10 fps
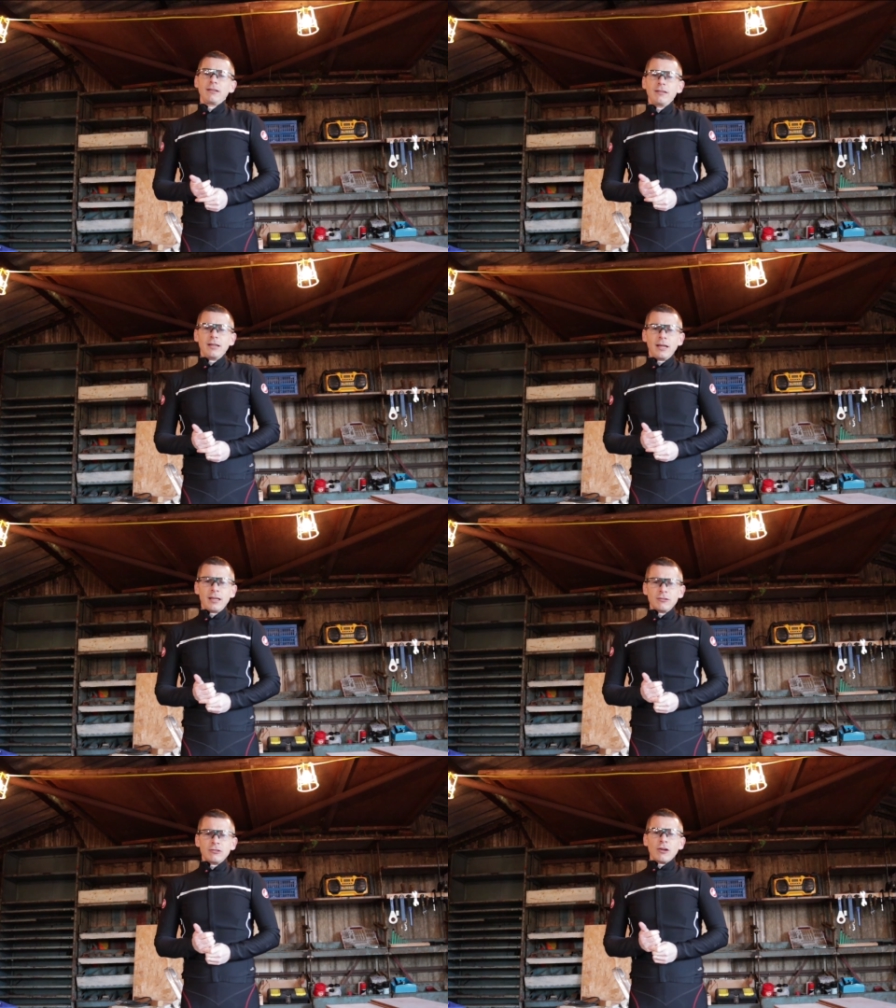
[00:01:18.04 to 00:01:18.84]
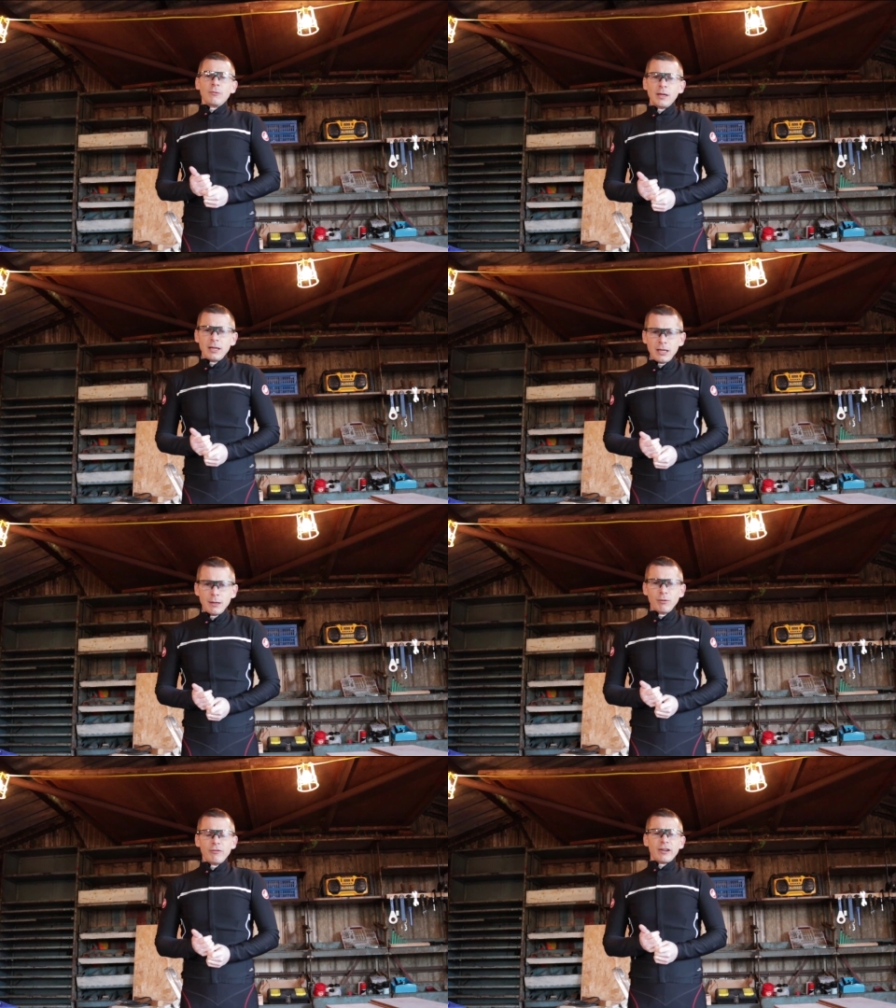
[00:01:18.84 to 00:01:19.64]
seen it in so many
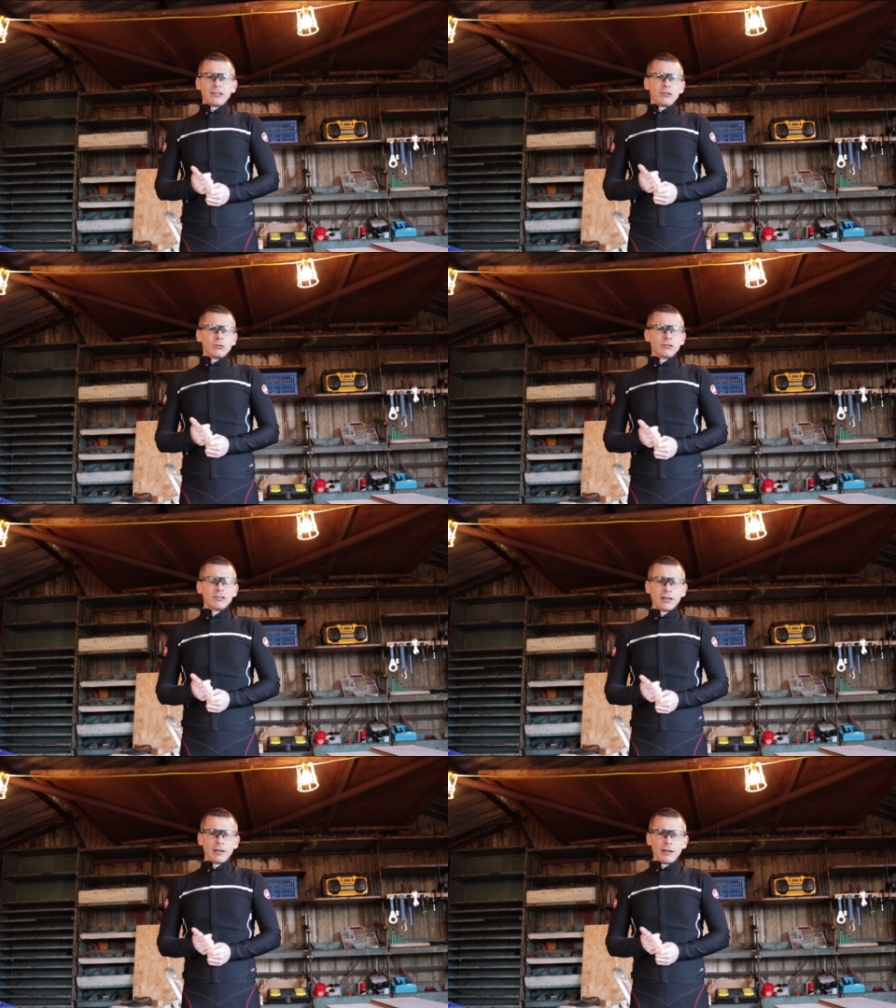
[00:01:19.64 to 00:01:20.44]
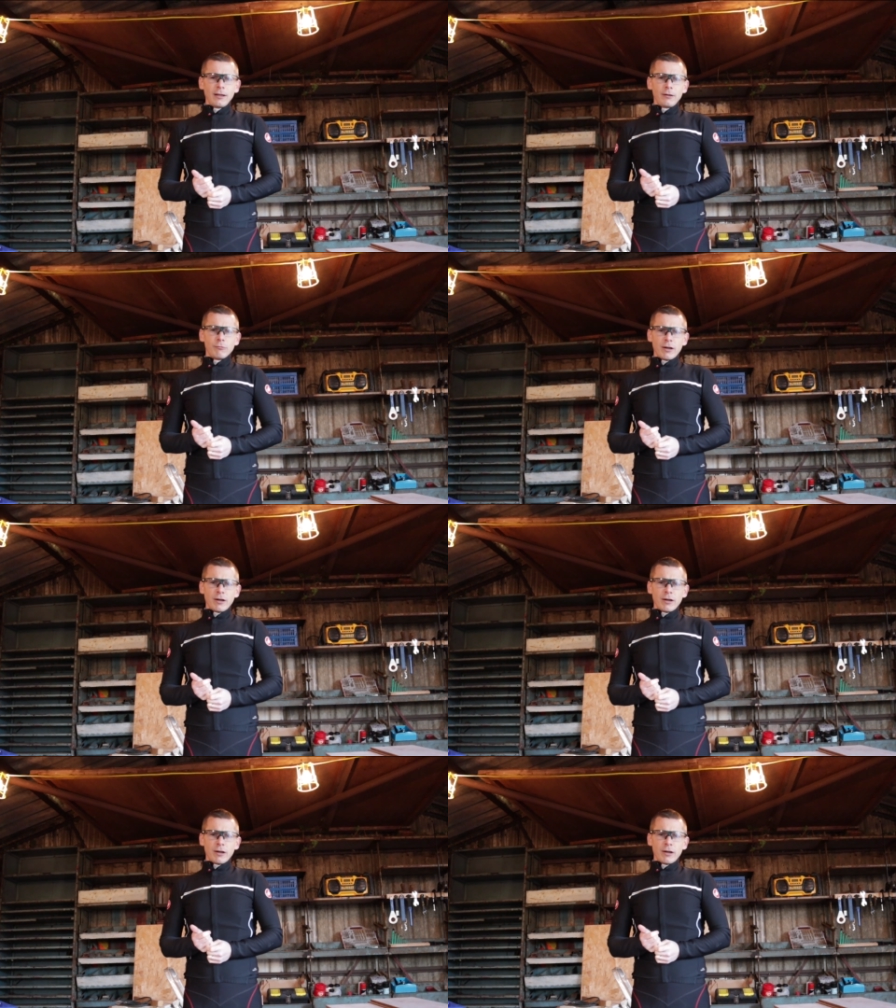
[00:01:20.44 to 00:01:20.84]
professional cycling